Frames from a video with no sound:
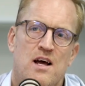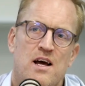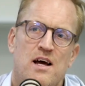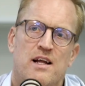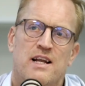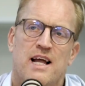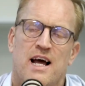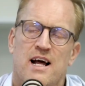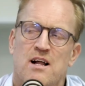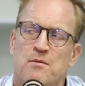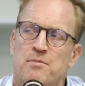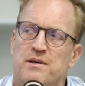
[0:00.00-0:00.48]

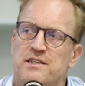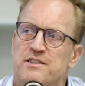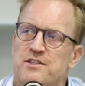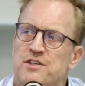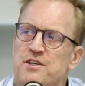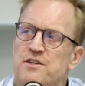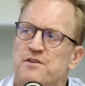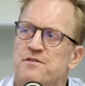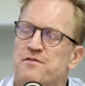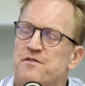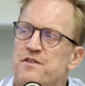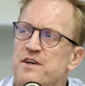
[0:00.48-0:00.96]
And Albie, do
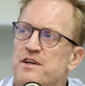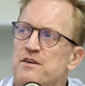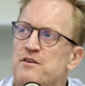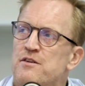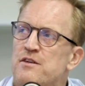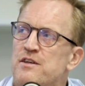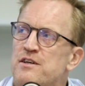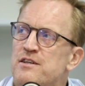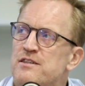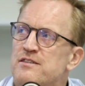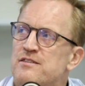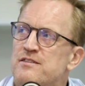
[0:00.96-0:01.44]
you
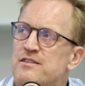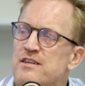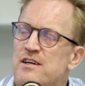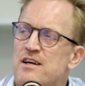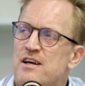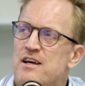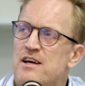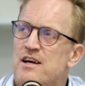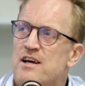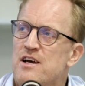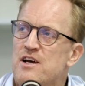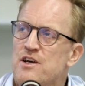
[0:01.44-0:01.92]
feel that
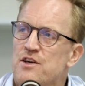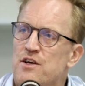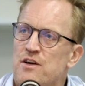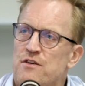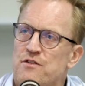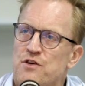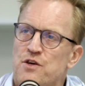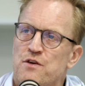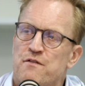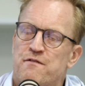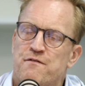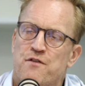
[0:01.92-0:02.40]

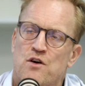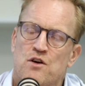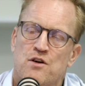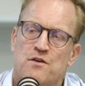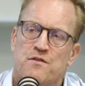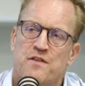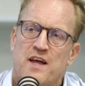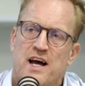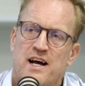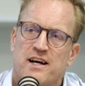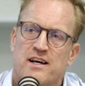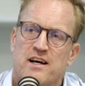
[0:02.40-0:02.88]
you
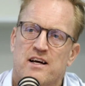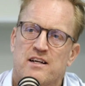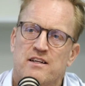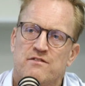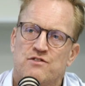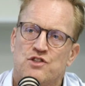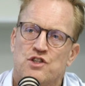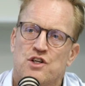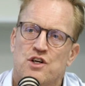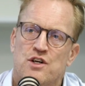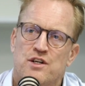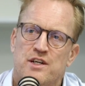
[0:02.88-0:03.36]
followed that kind
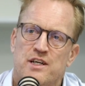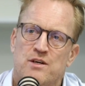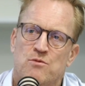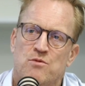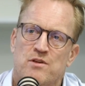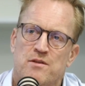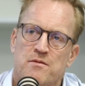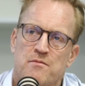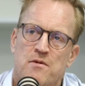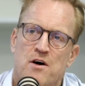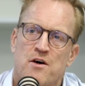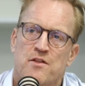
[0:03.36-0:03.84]
of journey
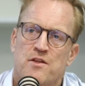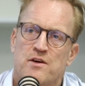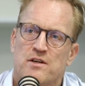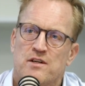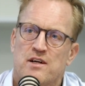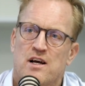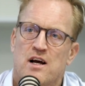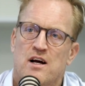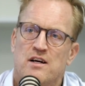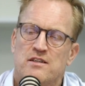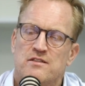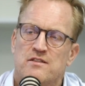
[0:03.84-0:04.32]
with other
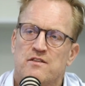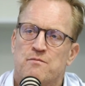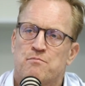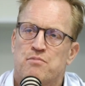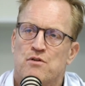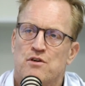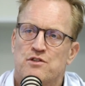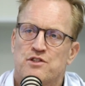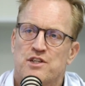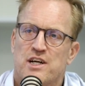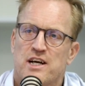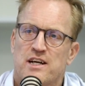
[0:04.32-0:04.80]
kinds of
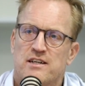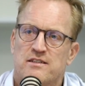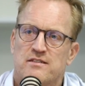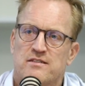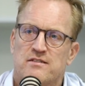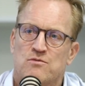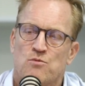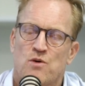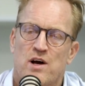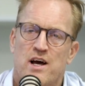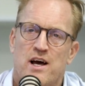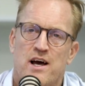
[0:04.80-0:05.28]

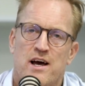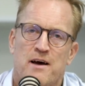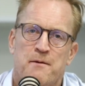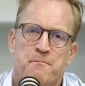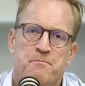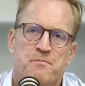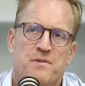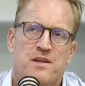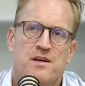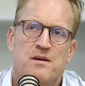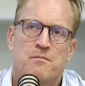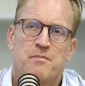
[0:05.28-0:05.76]
projects where
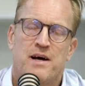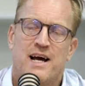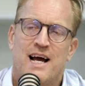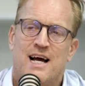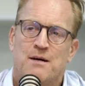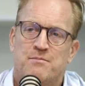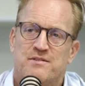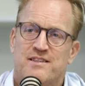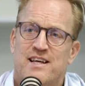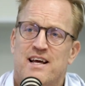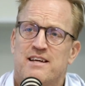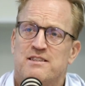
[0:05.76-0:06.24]

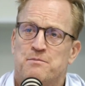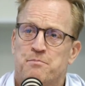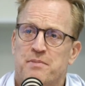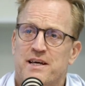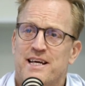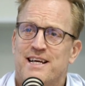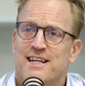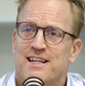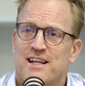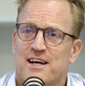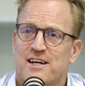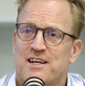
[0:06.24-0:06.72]
perhaps there's
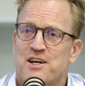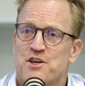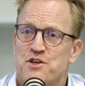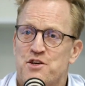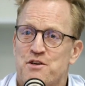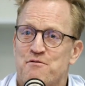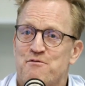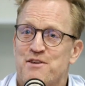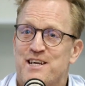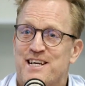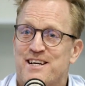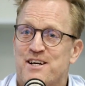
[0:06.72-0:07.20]
been like a
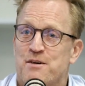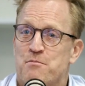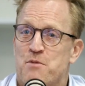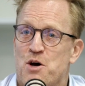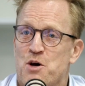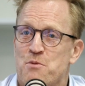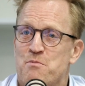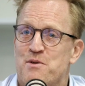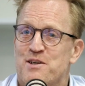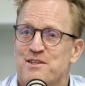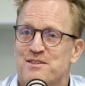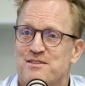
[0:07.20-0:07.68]
eureka
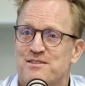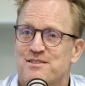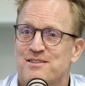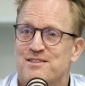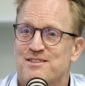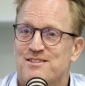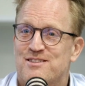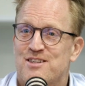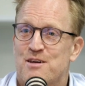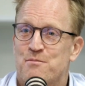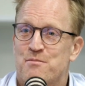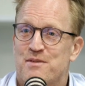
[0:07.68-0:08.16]
moment
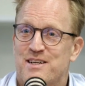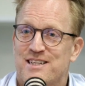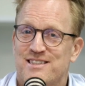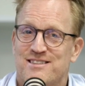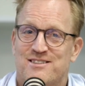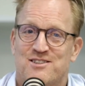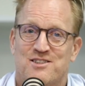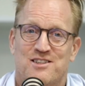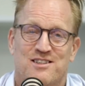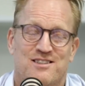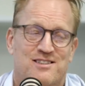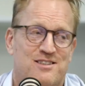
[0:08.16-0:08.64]
and
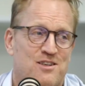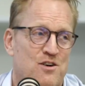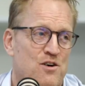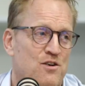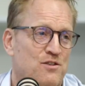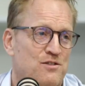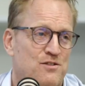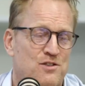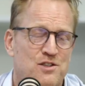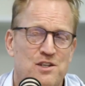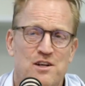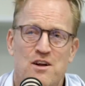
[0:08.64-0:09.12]
somebody's just
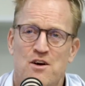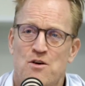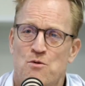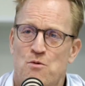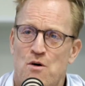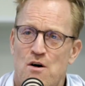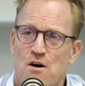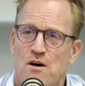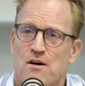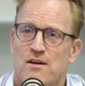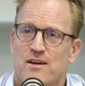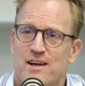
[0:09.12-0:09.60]
gone, do you know
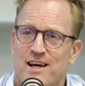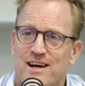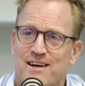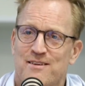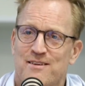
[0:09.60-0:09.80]
what?